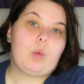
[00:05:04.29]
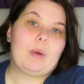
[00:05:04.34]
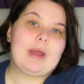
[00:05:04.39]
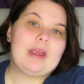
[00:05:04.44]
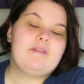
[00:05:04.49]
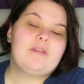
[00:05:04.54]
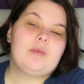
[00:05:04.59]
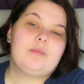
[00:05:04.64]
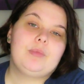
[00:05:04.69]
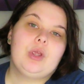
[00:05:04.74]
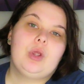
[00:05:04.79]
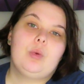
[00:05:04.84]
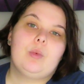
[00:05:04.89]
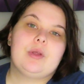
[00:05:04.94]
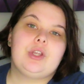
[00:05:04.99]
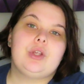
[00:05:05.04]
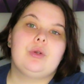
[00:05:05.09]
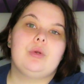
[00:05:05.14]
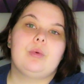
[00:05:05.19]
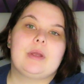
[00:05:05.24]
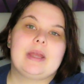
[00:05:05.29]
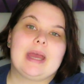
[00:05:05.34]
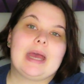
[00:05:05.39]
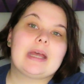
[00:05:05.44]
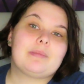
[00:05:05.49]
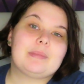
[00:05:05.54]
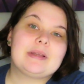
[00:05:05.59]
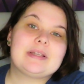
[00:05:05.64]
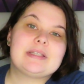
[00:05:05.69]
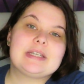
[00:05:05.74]
away from you when you get
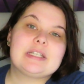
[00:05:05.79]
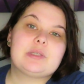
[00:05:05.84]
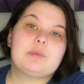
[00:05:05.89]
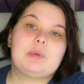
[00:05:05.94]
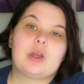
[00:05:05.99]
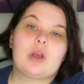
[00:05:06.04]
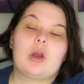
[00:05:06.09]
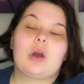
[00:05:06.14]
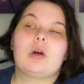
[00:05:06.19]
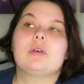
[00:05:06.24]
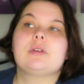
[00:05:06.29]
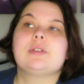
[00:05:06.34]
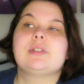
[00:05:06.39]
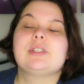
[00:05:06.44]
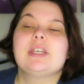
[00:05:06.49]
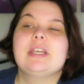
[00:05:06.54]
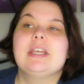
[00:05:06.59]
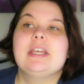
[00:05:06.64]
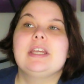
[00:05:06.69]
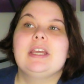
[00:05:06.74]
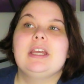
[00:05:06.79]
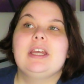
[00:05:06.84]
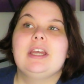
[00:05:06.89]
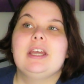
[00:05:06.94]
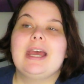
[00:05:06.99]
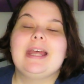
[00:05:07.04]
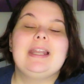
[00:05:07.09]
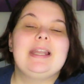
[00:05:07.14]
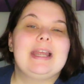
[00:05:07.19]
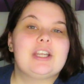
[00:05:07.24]
admitted, because
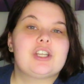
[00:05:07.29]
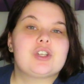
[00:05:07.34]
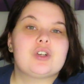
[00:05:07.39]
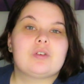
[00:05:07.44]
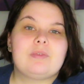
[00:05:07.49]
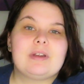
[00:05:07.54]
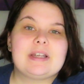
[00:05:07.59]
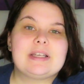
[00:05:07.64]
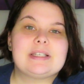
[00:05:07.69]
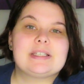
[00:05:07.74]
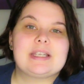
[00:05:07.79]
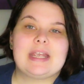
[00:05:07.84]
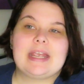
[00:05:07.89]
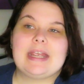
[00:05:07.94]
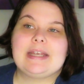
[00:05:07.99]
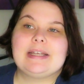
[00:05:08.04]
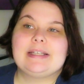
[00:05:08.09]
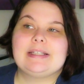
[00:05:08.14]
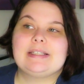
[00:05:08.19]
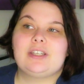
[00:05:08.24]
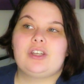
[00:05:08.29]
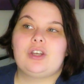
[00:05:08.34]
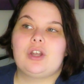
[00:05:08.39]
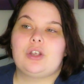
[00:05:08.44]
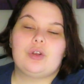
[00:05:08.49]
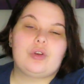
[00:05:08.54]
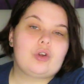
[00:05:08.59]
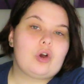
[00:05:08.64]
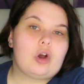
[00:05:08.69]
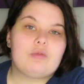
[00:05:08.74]
unless your risk is, you know,
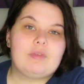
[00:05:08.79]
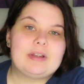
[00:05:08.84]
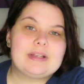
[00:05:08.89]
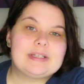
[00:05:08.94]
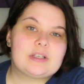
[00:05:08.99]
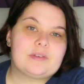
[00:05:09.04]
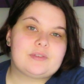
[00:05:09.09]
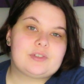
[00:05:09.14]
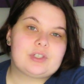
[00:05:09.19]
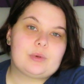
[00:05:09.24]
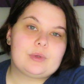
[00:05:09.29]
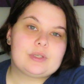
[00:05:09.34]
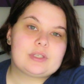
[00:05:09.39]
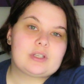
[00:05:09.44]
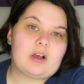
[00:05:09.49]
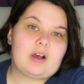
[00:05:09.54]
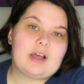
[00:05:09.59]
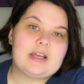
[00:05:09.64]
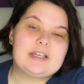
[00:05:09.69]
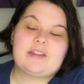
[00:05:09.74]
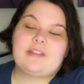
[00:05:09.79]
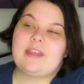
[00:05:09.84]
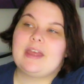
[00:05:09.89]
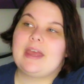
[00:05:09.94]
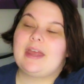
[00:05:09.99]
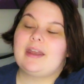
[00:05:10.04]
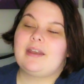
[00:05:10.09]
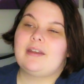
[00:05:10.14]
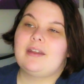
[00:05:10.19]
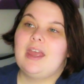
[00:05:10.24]
you're not a risk,
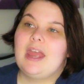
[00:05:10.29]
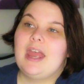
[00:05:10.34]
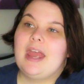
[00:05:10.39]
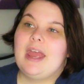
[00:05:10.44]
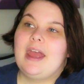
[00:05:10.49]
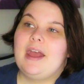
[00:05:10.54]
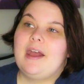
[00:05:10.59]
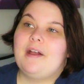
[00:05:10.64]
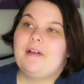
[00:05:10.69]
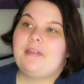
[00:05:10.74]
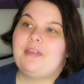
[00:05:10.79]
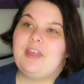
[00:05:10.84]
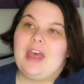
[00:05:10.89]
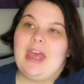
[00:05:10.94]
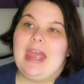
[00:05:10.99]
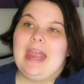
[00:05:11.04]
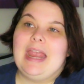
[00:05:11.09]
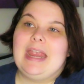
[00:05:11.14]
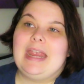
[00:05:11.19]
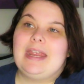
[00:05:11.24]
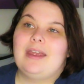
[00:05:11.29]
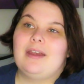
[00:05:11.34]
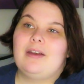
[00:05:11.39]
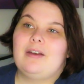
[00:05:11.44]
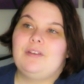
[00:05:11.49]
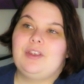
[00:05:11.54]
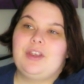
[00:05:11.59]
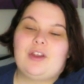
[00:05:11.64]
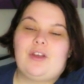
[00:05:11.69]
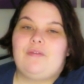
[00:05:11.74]
then
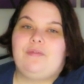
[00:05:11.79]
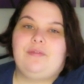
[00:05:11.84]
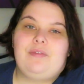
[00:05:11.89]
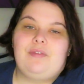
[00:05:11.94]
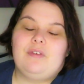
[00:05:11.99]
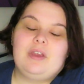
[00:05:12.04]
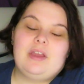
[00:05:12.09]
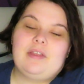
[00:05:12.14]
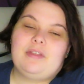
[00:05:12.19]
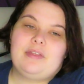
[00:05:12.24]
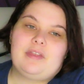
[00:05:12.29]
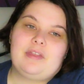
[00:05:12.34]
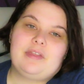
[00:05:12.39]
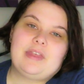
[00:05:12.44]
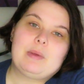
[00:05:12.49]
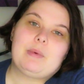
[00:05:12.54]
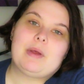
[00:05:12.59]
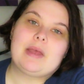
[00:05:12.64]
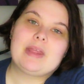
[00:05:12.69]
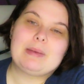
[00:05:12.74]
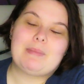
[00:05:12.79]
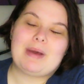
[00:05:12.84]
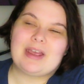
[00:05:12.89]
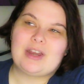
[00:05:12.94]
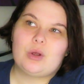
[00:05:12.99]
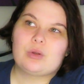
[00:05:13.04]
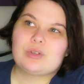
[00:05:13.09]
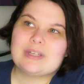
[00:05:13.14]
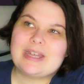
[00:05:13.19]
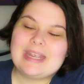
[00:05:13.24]
they, you know, they
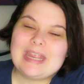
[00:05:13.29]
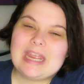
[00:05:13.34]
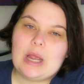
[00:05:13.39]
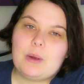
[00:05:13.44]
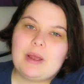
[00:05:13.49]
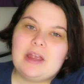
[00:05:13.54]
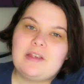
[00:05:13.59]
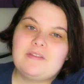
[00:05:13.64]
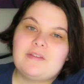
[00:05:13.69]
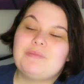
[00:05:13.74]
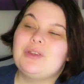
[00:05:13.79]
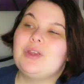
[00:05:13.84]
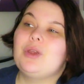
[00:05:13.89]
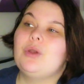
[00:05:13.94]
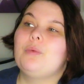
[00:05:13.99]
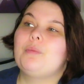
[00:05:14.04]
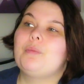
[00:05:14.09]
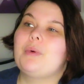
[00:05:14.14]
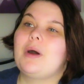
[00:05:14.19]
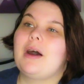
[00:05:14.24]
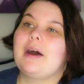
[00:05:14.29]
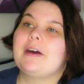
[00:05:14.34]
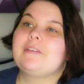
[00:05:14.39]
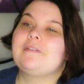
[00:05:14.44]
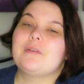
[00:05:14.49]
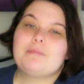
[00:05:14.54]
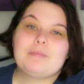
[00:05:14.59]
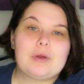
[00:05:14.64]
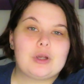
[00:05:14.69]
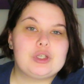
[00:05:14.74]
might not take it away from you.
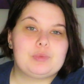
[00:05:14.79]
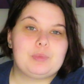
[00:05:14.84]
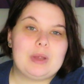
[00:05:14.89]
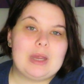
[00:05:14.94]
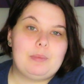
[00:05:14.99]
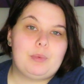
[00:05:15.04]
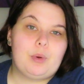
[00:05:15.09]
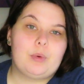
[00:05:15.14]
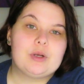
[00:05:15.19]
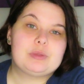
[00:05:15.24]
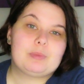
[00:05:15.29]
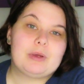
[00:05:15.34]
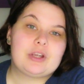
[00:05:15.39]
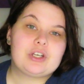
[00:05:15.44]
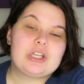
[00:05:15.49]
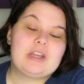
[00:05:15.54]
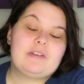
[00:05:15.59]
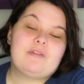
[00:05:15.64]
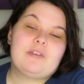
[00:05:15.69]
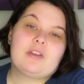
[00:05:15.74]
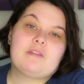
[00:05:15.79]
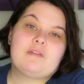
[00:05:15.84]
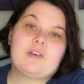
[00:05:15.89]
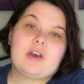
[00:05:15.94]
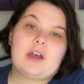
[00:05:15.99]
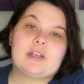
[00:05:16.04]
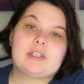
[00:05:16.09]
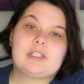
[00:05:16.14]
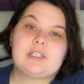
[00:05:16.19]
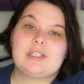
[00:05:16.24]
But for most people, especially for the
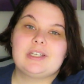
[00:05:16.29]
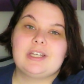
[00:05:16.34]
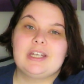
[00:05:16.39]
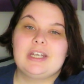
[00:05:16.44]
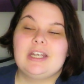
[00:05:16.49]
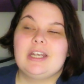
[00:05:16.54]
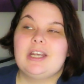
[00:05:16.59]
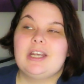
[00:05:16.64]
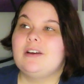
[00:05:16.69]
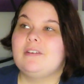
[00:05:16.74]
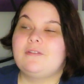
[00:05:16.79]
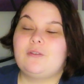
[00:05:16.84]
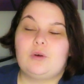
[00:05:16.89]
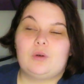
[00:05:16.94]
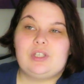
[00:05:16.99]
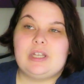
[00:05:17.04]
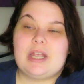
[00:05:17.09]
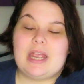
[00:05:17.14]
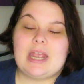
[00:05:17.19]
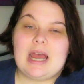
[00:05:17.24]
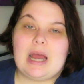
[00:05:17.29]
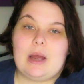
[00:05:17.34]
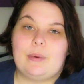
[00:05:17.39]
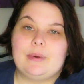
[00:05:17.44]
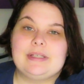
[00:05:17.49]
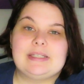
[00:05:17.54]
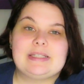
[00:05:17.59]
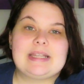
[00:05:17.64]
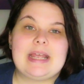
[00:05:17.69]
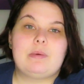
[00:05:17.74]
first 48
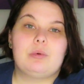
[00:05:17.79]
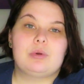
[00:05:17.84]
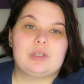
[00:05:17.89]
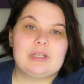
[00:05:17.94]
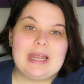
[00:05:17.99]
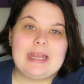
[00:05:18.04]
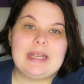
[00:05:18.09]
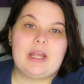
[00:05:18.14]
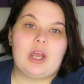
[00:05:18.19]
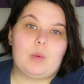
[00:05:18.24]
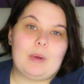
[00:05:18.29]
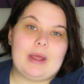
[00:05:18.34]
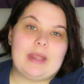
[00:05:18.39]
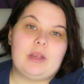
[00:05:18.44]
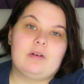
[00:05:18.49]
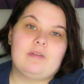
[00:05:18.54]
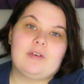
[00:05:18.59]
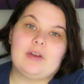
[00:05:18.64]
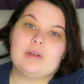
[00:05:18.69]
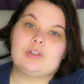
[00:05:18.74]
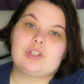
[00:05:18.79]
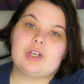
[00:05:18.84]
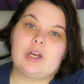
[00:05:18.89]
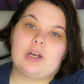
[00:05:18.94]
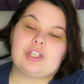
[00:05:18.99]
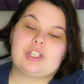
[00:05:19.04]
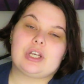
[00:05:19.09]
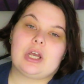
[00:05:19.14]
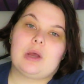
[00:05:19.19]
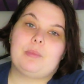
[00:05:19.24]
hours, they will take away your phone
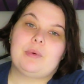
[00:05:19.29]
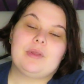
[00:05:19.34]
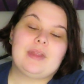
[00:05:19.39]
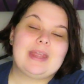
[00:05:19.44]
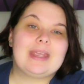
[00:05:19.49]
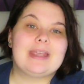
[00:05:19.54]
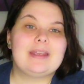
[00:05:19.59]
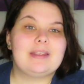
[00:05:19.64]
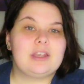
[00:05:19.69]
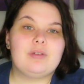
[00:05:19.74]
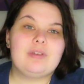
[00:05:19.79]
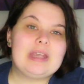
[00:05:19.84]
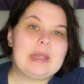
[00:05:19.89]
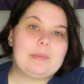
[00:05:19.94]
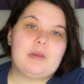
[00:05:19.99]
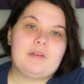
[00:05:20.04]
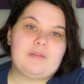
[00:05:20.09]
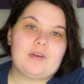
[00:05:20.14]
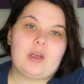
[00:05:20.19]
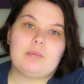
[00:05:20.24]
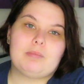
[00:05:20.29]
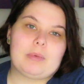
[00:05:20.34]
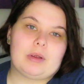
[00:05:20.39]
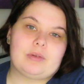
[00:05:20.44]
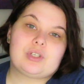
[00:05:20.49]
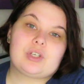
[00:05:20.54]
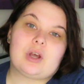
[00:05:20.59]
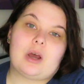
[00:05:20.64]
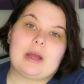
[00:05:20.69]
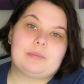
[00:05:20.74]
charger. But they can, you can keep your phone
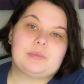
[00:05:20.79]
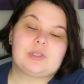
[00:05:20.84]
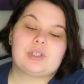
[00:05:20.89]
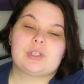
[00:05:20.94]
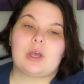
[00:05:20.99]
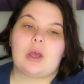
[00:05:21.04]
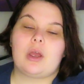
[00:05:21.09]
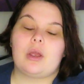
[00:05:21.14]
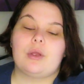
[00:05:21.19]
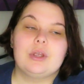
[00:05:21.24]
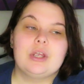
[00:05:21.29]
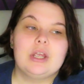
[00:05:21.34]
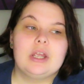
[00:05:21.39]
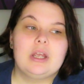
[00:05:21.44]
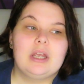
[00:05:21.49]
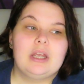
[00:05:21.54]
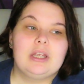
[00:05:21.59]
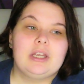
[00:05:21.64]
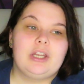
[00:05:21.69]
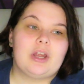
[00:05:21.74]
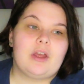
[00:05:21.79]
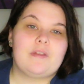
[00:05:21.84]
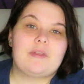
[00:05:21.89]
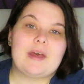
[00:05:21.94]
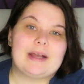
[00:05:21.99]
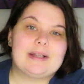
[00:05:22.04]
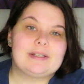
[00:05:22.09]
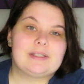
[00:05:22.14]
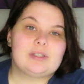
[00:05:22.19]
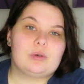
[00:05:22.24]
most times. So, you know,
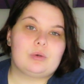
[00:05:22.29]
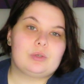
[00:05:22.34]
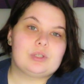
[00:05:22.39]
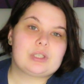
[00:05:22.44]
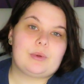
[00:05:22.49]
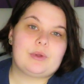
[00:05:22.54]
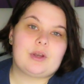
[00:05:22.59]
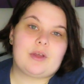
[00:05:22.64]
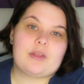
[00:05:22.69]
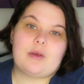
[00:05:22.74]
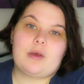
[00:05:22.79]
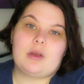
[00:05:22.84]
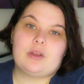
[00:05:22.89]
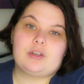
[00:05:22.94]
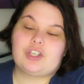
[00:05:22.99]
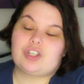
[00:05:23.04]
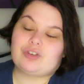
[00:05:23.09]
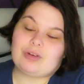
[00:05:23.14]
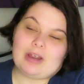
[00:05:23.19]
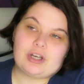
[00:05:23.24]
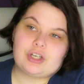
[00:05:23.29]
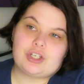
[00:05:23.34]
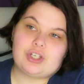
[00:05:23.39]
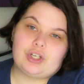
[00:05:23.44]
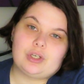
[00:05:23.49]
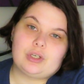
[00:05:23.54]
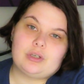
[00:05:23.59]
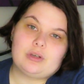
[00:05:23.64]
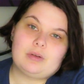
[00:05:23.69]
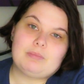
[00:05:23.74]
that's also another
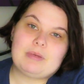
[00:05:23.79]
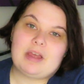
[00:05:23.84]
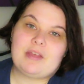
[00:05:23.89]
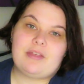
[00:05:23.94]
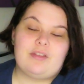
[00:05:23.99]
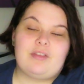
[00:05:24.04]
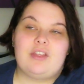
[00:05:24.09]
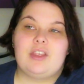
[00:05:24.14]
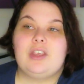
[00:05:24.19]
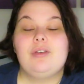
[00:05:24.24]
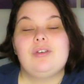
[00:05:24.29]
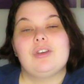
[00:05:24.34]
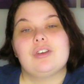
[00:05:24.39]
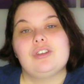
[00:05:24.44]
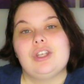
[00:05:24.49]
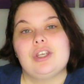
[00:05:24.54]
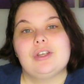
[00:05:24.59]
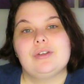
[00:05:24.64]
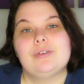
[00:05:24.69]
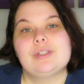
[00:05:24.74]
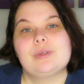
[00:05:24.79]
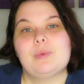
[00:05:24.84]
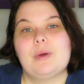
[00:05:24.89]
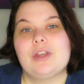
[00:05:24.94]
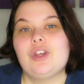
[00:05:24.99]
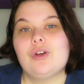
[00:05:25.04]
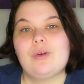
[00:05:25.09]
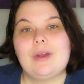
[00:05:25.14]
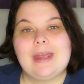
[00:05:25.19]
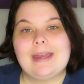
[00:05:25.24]
distraction method that you can use
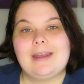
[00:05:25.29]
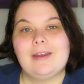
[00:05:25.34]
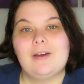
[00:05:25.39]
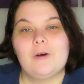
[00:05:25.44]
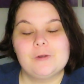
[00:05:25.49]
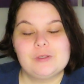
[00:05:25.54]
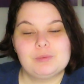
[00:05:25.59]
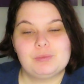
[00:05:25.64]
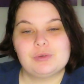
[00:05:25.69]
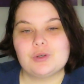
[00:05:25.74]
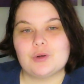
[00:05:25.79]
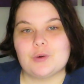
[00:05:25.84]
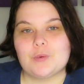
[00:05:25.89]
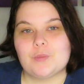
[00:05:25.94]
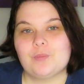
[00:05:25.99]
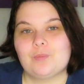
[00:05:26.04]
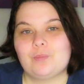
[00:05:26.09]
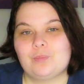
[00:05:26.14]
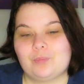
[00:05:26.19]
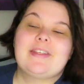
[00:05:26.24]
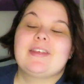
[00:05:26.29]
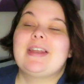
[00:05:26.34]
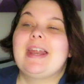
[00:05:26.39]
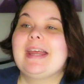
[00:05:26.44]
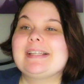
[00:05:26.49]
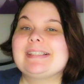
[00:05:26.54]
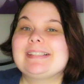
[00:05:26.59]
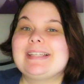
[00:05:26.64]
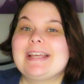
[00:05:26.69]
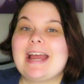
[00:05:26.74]
when you're in hospital. So the
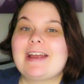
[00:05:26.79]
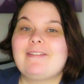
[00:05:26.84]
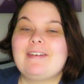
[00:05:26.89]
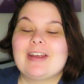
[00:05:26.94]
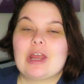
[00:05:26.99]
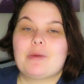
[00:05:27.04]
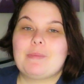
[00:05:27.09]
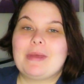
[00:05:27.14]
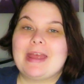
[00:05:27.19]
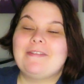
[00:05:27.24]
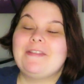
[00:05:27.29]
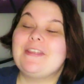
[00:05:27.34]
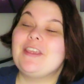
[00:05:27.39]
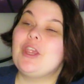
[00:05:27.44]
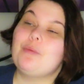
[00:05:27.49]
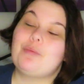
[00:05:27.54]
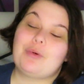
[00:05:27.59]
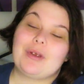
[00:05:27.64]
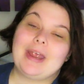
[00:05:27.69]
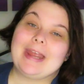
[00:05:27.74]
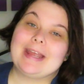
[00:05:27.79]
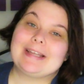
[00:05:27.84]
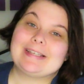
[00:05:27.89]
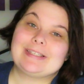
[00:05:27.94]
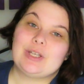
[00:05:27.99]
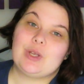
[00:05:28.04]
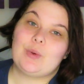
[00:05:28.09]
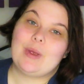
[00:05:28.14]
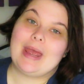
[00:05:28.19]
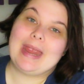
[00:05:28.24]
next thing I recommend that you bring
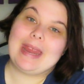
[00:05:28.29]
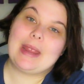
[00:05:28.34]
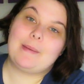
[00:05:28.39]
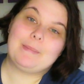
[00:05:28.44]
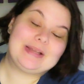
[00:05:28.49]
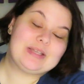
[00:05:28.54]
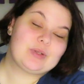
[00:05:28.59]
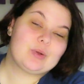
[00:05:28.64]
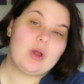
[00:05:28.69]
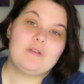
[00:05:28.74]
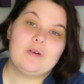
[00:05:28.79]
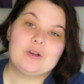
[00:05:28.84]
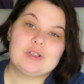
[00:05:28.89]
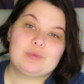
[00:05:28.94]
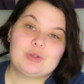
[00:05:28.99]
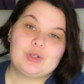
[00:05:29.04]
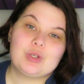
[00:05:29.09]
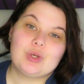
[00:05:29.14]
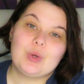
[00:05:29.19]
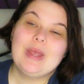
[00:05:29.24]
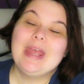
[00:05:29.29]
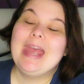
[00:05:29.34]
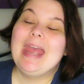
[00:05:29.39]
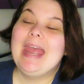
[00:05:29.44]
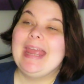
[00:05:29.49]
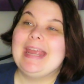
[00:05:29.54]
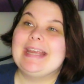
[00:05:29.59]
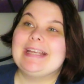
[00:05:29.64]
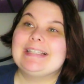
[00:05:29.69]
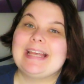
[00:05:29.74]
to a mental health hospital
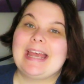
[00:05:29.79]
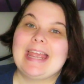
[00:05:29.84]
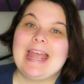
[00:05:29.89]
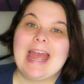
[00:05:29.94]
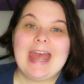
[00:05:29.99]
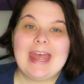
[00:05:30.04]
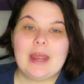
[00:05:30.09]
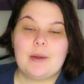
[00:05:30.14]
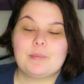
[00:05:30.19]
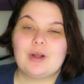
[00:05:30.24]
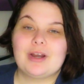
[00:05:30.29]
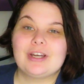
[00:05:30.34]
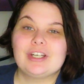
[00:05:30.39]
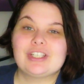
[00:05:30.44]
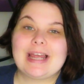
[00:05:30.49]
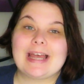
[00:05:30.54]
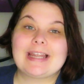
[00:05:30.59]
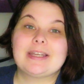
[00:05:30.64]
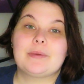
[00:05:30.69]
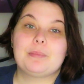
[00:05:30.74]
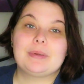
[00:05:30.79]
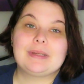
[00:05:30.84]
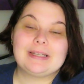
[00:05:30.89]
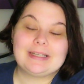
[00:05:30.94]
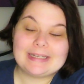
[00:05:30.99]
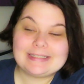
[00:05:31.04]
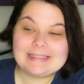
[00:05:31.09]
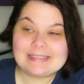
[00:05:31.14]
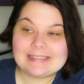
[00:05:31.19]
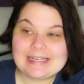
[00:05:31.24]
is a hairbrush and
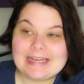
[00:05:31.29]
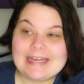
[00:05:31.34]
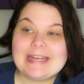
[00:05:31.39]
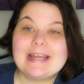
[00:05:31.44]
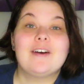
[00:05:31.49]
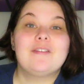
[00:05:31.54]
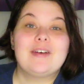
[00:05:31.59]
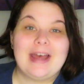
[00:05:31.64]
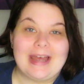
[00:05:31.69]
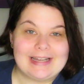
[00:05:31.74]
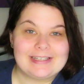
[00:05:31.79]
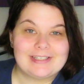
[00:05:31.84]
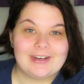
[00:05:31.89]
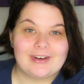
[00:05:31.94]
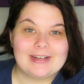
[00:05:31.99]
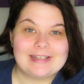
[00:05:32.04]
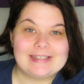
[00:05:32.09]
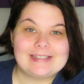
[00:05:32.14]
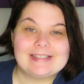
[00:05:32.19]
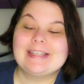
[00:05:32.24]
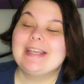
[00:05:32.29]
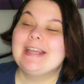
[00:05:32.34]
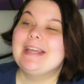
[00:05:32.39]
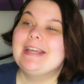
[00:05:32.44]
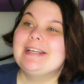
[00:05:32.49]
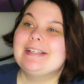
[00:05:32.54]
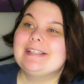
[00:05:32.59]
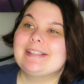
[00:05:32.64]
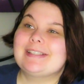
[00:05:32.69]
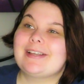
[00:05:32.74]
plenty of hair ties.
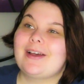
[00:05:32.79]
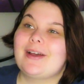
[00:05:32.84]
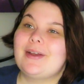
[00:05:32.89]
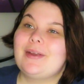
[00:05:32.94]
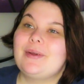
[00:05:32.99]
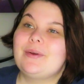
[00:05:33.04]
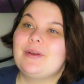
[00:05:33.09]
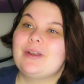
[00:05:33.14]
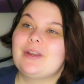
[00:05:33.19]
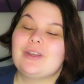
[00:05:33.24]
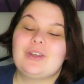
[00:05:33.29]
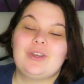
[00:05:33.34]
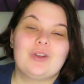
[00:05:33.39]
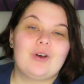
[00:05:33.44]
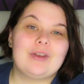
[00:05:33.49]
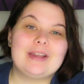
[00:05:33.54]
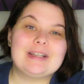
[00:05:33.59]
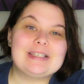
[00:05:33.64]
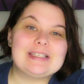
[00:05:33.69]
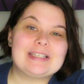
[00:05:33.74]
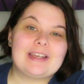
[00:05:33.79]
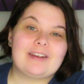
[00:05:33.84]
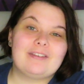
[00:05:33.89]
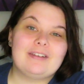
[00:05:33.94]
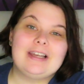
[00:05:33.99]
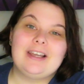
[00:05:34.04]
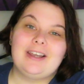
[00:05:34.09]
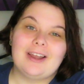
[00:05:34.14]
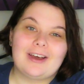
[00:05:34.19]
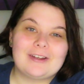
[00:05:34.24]
So not
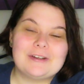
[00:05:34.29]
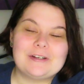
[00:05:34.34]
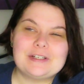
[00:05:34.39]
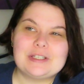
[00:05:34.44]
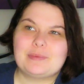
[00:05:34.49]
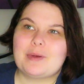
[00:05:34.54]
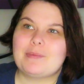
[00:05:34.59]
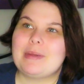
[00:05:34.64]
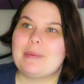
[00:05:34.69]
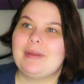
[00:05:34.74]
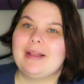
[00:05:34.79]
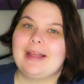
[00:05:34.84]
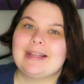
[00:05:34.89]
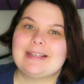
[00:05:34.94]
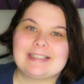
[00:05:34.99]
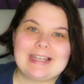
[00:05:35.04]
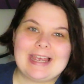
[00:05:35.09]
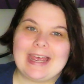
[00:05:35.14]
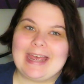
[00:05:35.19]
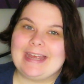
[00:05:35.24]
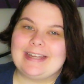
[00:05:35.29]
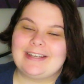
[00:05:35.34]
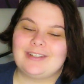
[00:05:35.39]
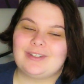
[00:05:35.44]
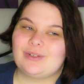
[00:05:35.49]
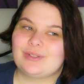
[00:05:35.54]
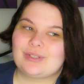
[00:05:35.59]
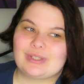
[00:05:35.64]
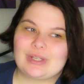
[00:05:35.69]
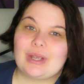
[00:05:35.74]
necessarily loads, but maybe like 10
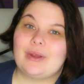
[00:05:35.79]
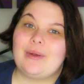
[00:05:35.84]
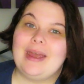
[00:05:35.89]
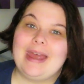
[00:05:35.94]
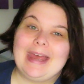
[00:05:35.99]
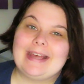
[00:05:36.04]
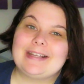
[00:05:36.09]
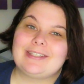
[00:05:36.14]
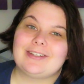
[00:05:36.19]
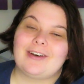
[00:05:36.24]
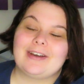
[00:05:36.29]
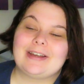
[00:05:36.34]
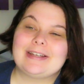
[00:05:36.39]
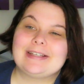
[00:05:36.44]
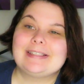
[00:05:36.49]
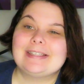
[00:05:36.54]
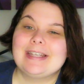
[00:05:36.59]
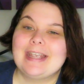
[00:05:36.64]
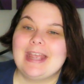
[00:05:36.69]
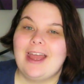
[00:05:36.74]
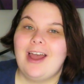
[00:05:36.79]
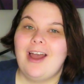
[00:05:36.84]
or so hair ties.